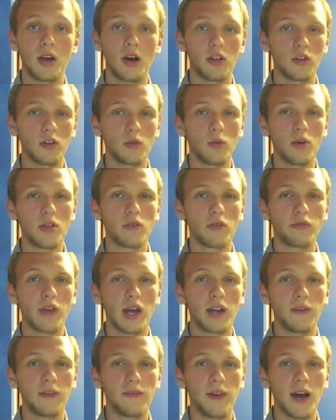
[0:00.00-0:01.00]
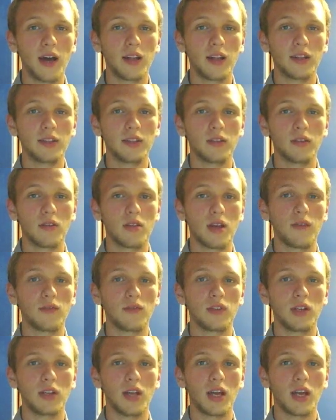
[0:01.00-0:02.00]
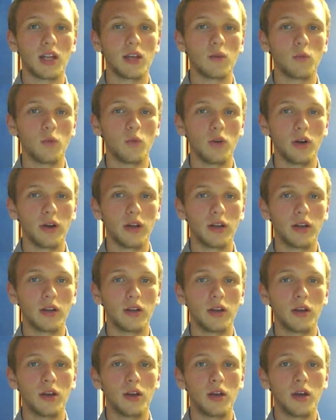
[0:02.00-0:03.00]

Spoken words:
Although it wasn't ratified until 1781,